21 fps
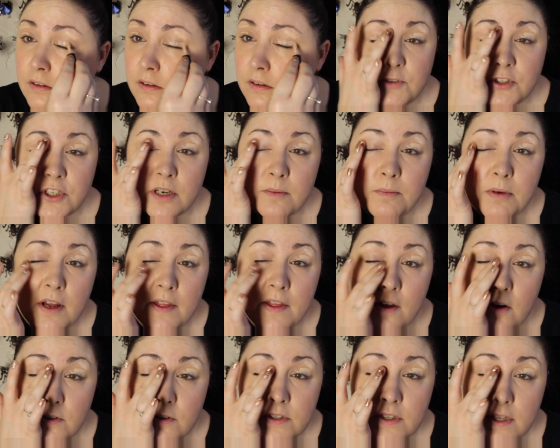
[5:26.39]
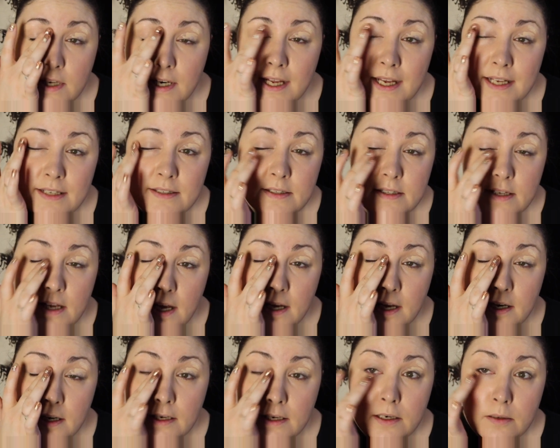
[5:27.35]
Just going to apply that onto the lids
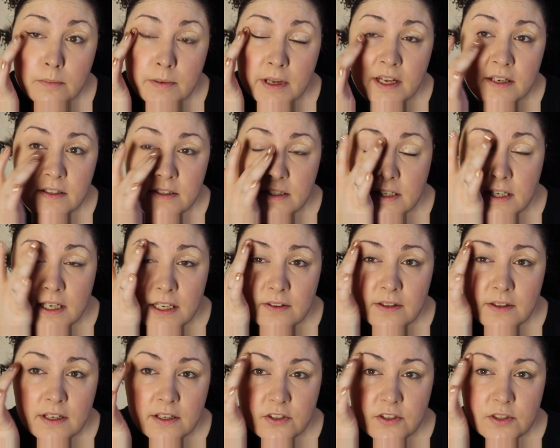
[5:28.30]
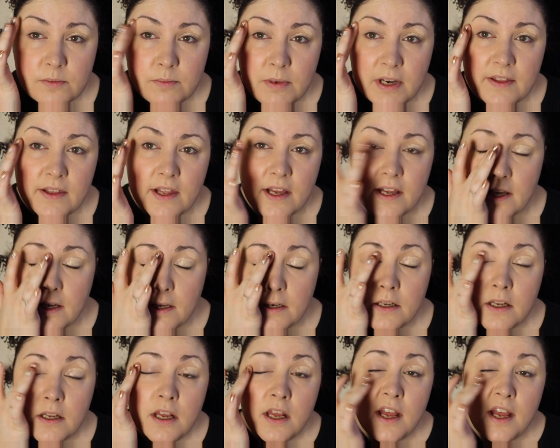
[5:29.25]
and a little bit underneath and just blend that
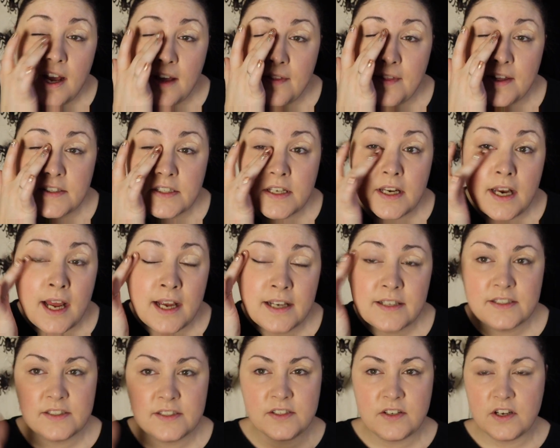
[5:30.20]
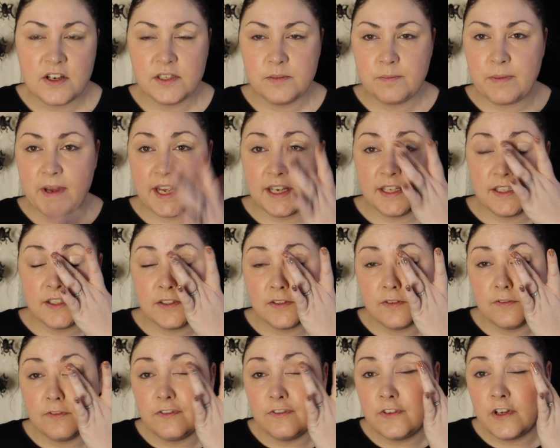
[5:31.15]
in, and that's going to act as a nice base
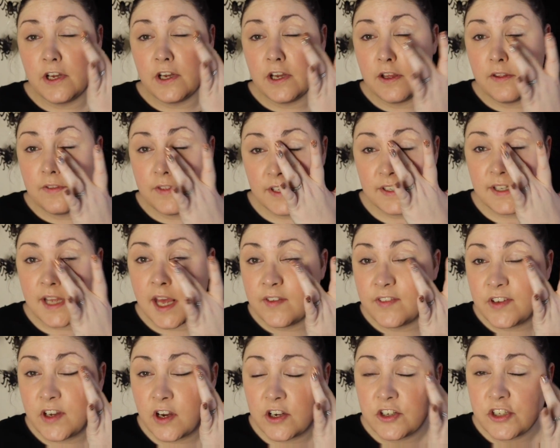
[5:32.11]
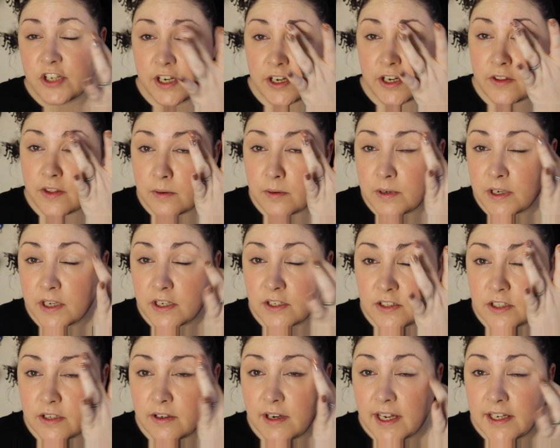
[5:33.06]
for this heavy eyeshadow that we're going to
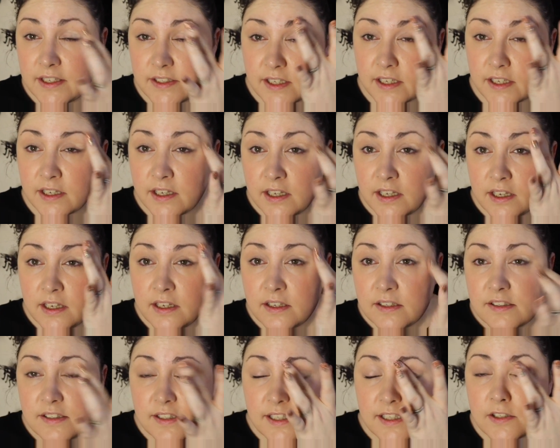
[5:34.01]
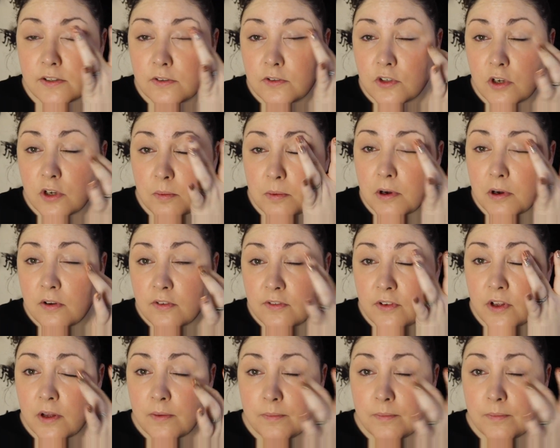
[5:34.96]
do later to sit on top of.